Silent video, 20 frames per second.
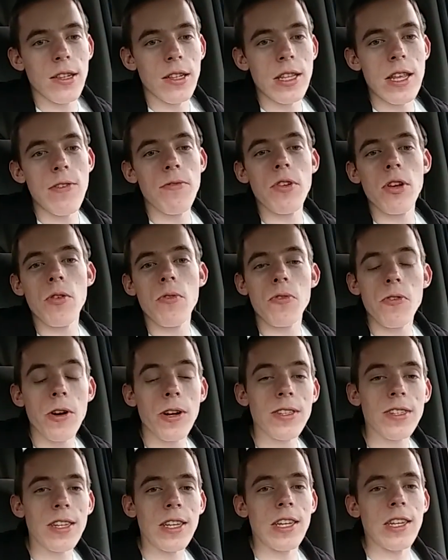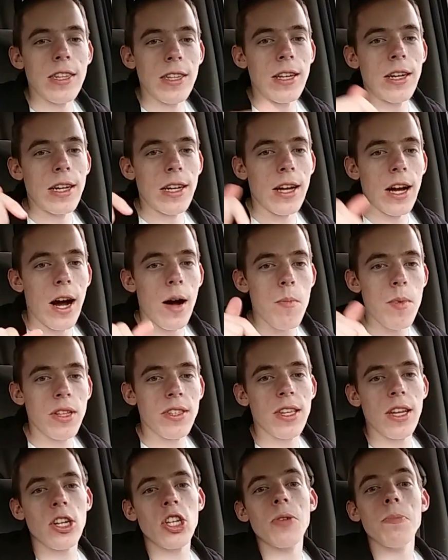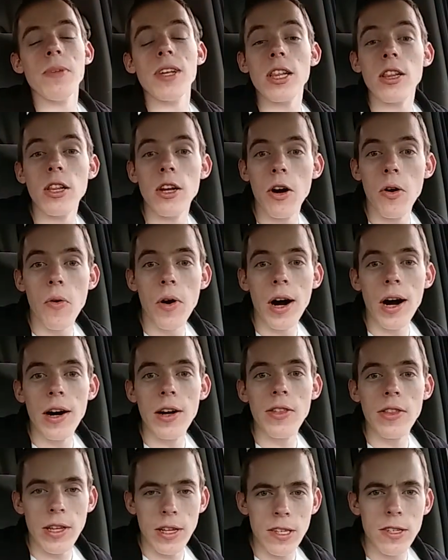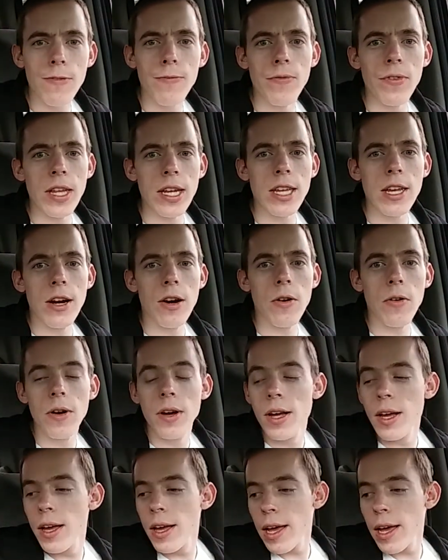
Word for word: Leave your thoughts in the comment section below on this video.